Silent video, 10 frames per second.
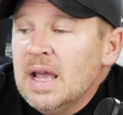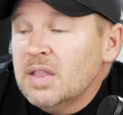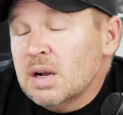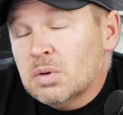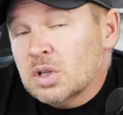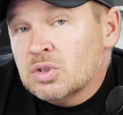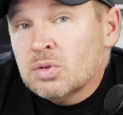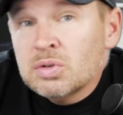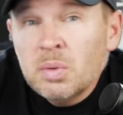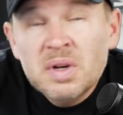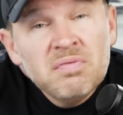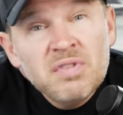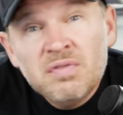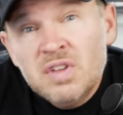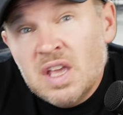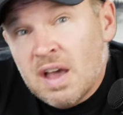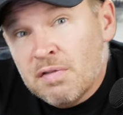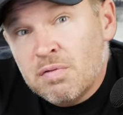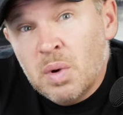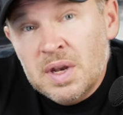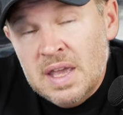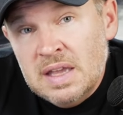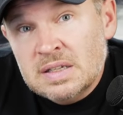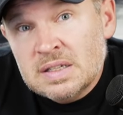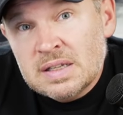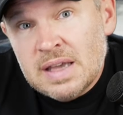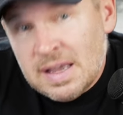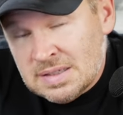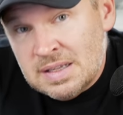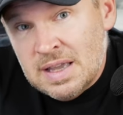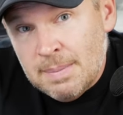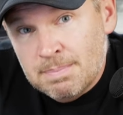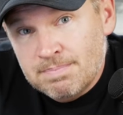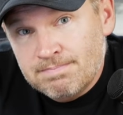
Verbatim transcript: And then I would also throw in a fifty f one point eight S T M.